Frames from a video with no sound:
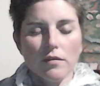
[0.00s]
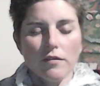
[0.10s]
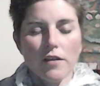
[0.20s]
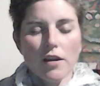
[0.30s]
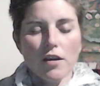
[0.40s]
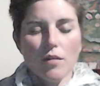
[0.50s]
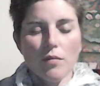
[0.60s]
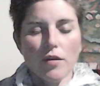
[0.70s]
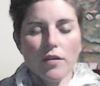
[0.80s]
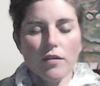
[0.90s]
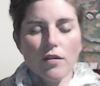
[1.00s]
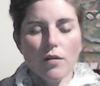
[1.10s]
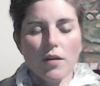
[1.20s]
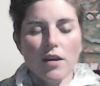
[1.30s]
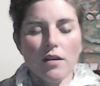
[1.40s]
Feeling your breath go
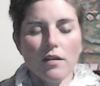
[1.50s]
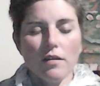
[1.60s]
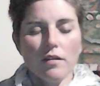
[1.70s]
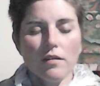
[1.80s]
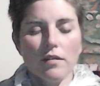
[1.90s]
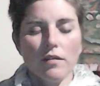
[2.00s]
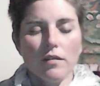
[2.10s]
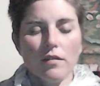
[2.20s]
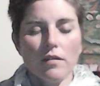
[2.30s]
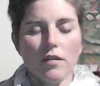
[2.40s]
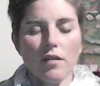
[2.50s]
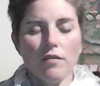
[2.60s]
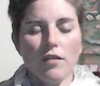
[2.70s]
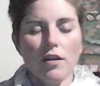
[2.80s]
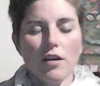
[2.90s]
in,
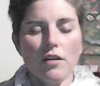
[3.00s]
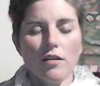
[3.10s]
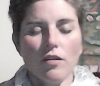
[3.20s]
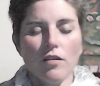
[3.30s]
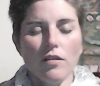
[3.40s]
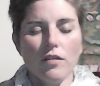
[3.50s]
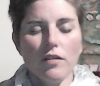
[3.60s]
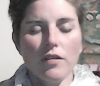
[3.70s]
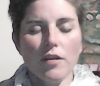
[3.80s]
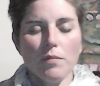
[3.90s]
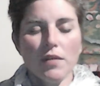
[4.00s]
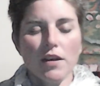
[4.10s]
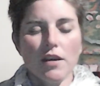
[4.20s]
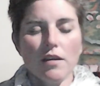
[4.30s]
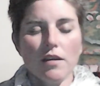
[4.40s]
feeling it go deeply.